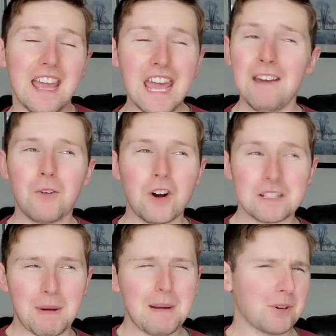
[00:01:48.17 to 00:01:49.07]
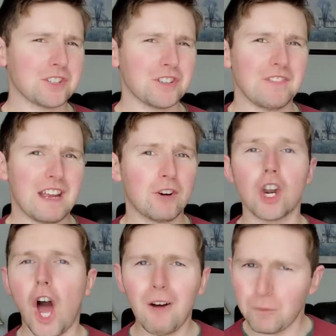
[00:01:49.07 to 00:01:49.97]
And of course, my personal favorite,
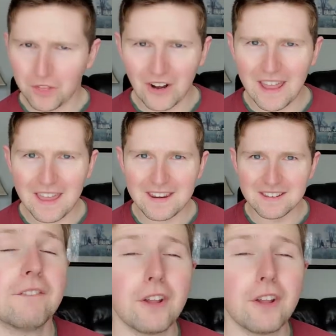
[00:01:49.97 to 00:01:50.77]
off with her head.